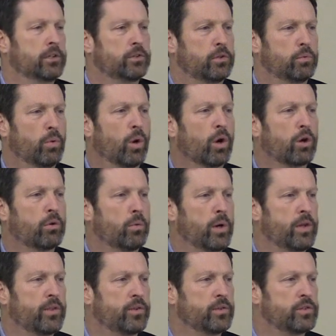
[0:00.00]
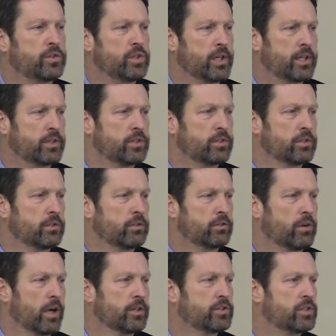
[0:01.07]
to work with 6
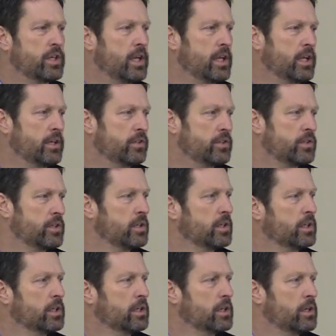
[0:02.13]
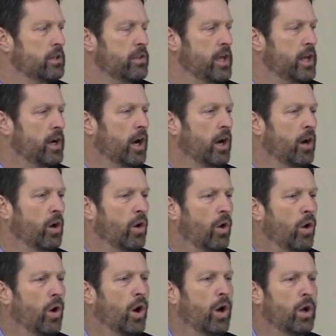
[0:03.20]
trustees that are
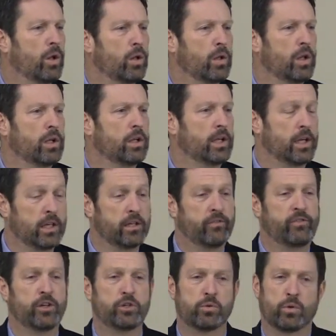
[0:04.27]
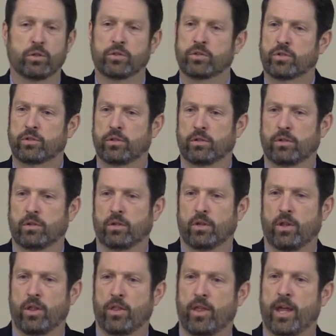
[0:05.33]
all individuals.
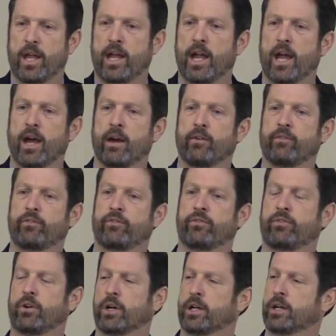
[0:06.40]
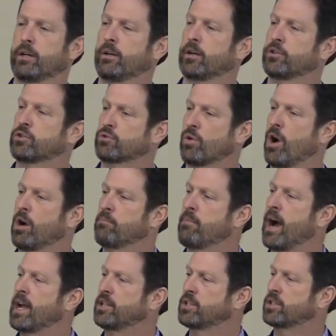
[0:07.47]
They have a strong
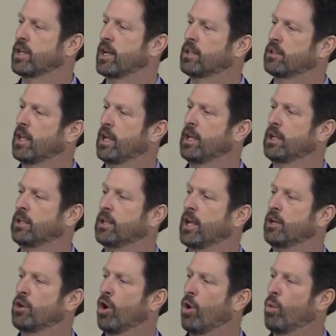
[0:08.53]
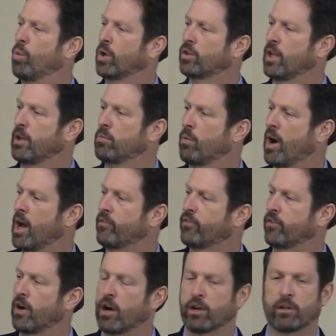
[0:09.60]
mindset. They know what they want
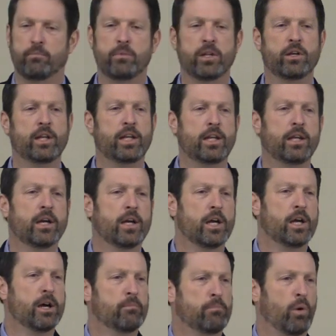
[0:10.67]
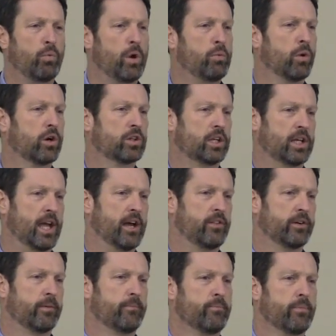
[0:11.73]
for our community, but we work together.